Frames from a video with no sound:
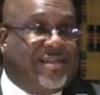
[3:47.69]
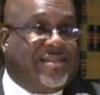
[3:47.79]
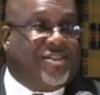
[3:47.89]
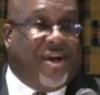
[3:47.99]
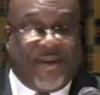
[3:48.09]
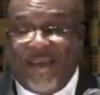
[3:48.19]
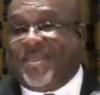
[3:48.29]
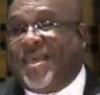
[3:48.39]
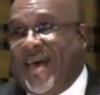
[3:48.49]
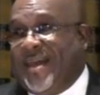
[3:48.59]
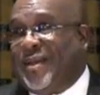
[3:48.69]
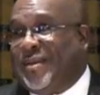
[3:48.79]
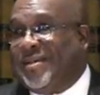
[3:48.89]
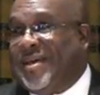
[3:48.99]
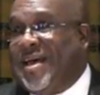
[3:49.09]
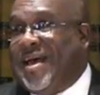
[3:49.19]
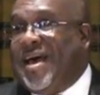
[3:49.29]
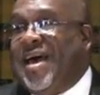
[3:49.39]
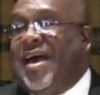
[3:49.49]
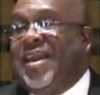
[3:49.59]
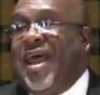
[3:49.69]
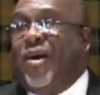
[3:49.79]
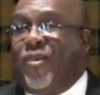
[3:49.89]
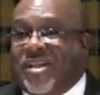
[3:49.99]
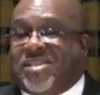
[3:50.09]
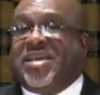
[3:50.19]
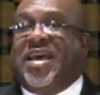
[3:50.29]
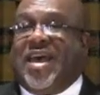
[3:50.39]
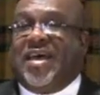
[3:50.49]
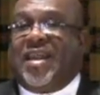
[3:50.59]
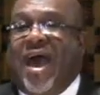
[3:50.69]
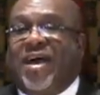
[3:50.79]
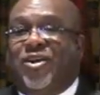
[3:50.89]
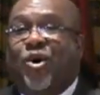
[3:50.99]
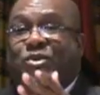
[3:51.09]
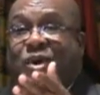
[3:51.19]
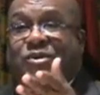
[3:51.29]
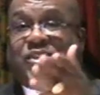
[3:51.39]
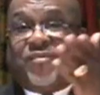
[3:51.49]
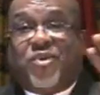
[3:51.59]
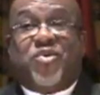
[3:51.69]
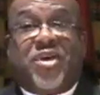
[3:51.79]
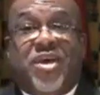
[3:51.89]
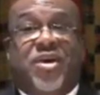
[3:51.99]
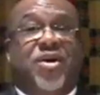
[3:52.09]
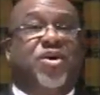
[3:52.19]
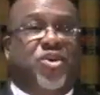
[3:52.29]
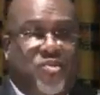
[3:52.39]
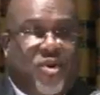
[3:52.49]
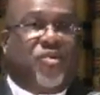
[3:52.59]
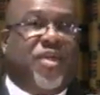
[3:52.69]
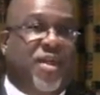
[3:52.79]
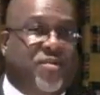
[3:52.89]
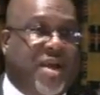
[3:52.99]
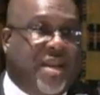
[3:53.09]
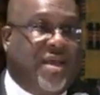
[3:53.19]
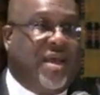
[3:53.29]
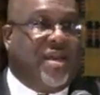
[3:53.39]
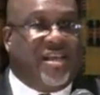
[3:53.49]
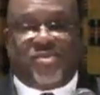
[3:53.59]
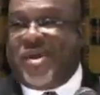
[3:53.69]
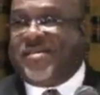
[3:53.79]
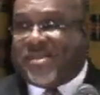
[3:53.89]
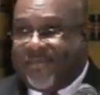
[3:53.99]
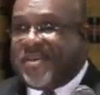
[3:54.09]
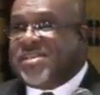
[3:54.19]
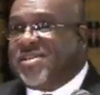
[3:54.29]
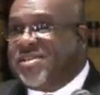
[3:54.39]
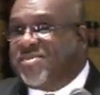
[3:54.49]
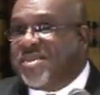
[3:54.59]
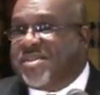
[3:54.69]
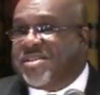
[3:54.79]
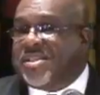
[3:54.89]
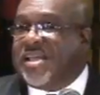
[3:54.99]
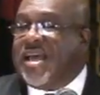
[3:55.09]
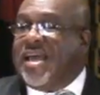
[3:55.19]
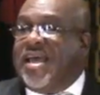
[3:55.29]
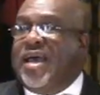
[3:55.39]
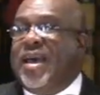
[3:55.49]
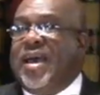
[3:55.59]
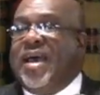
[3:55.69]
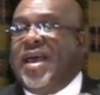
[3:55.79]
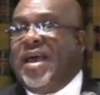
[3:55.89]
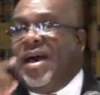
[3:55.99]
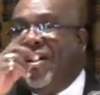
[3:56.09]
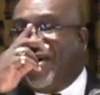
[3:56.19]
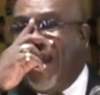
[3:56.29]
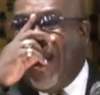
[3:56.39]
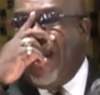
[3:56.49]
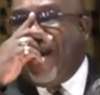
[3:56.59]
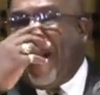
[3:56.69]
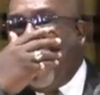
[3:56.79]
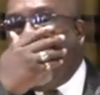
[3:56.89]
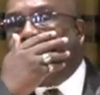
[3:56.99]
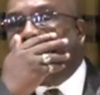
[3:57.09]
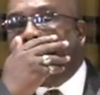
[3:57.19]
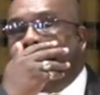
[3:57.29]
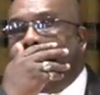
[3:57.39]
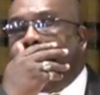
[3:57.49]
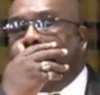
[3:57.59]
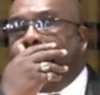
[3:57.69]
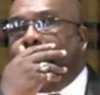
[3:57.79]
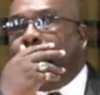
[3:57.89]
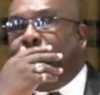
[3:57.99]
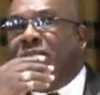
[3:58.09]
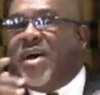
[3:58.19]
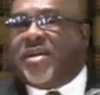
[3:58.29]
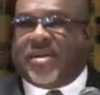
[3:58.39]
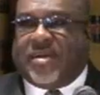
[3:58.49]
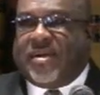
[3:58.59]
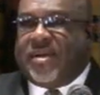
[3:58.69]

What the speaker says: Did y'all get that? Now, once again, I know those of you here, you know that already, unless we have some visitors with us today. Okay? But